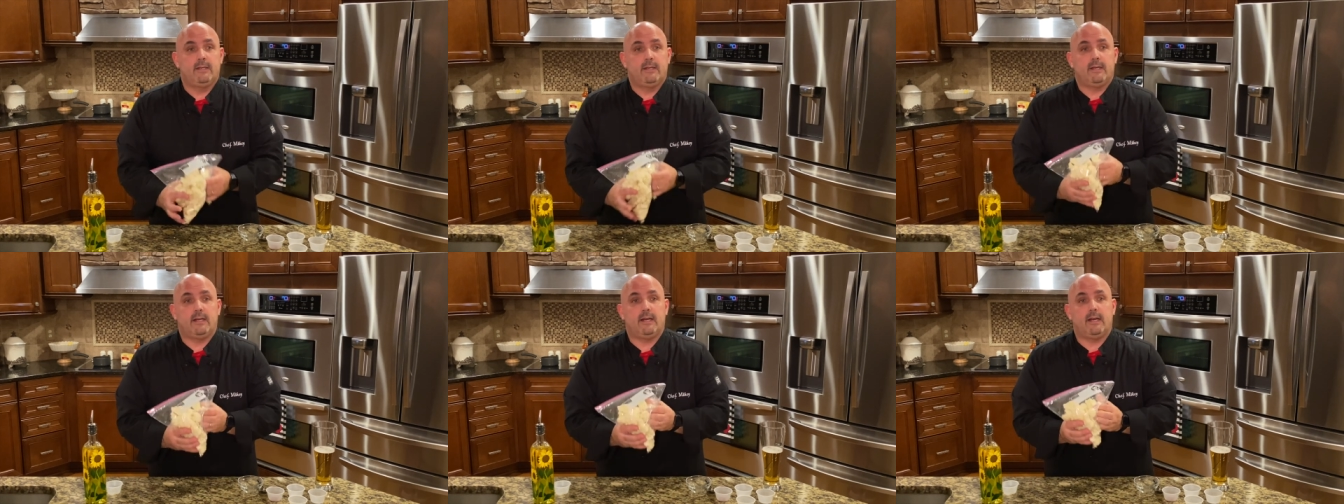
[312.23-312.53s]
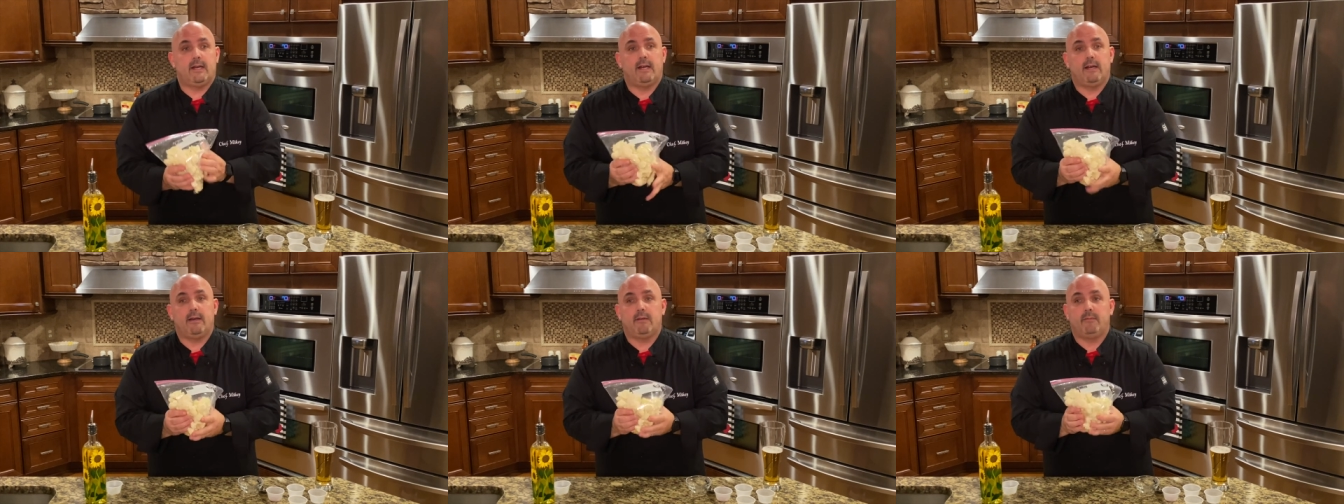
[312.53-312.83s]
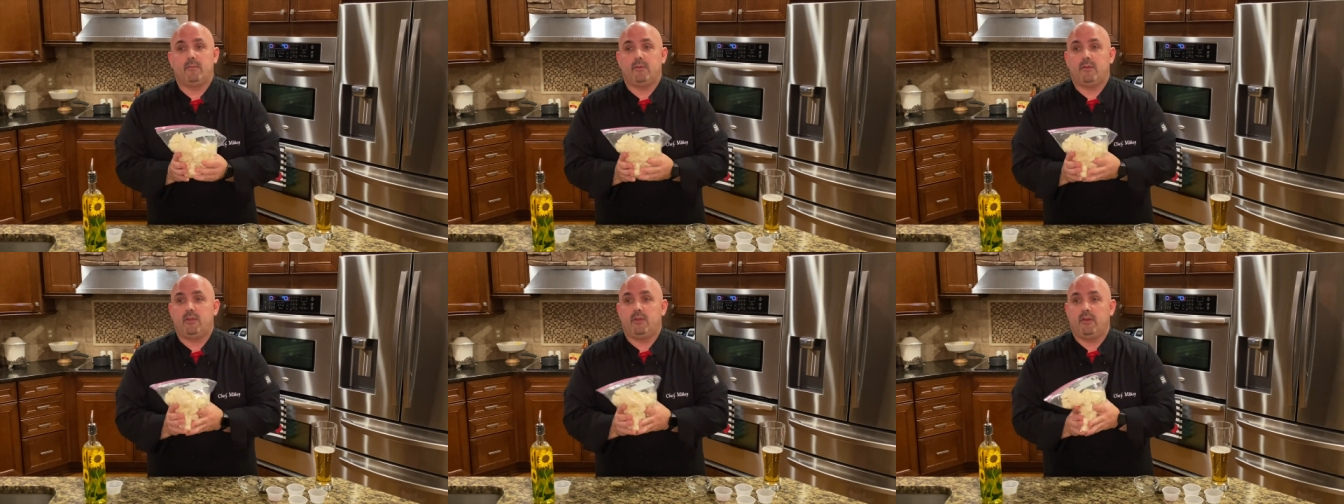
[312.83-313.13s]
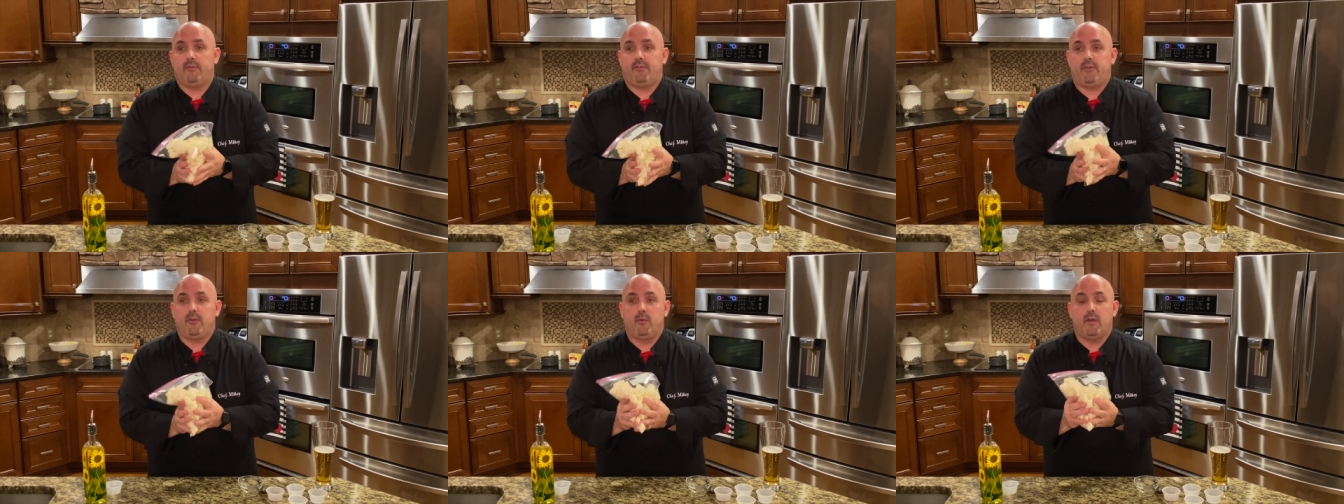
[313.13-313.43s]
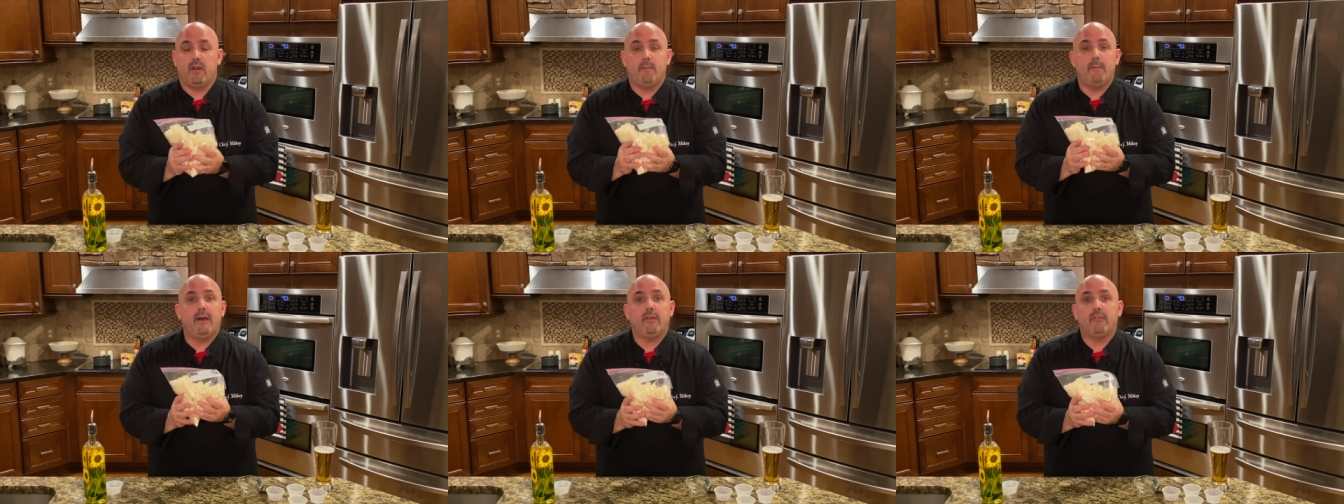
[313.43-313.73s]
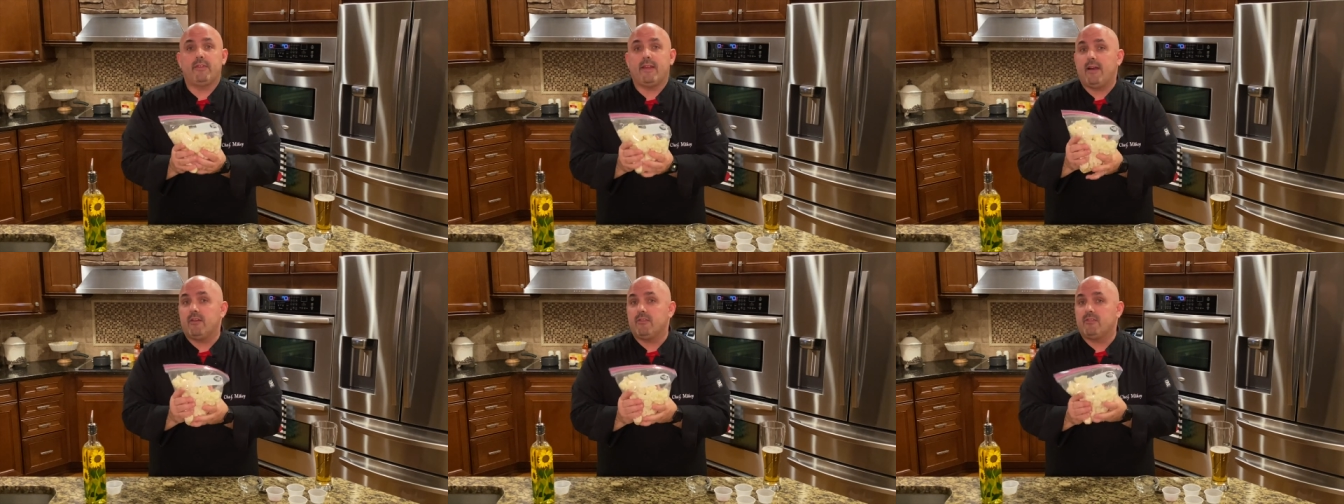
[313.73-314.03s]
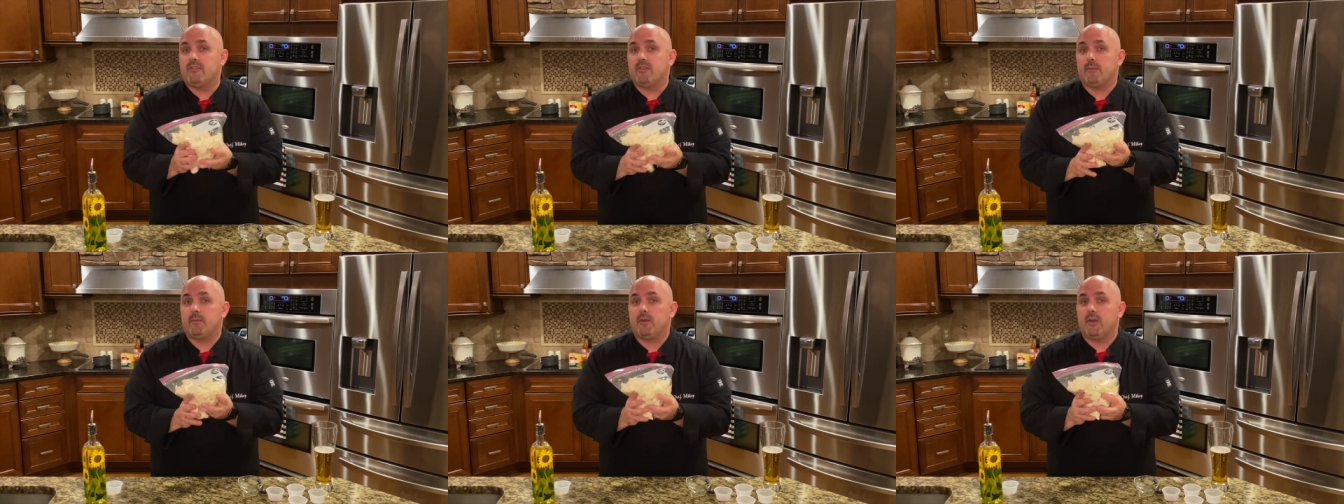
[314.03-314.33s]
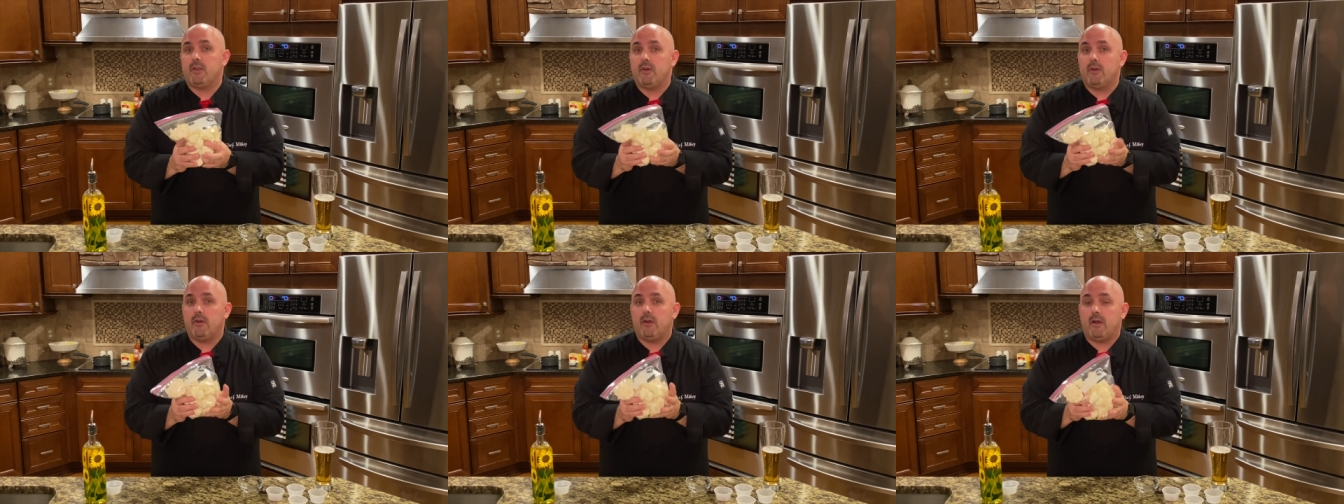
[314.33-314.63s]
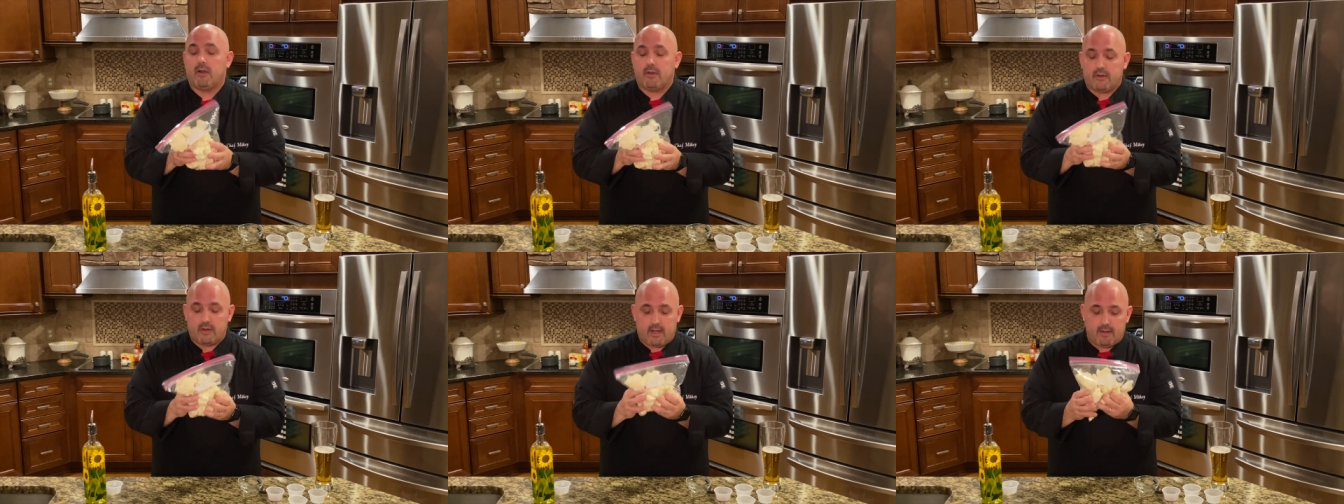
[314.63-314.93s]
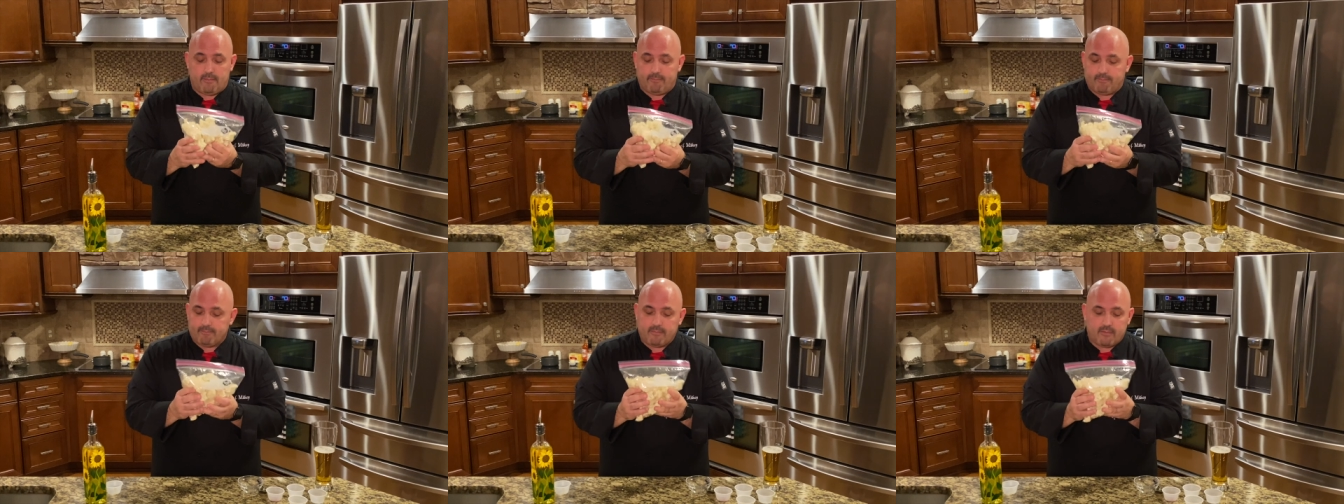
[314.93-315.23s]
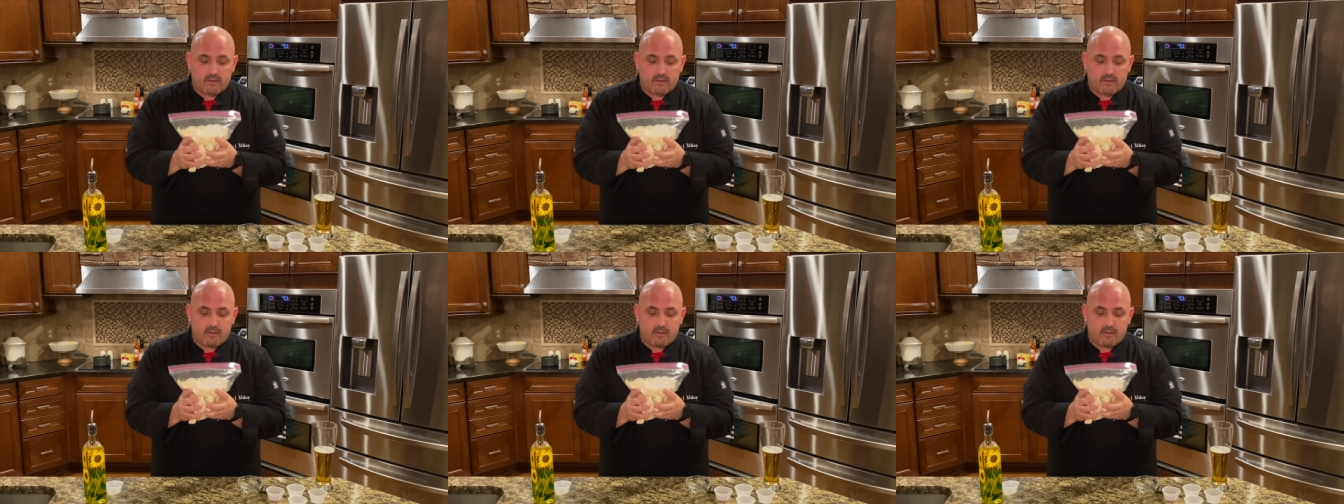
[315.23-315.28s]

uh, if you wanna melt down some or, um,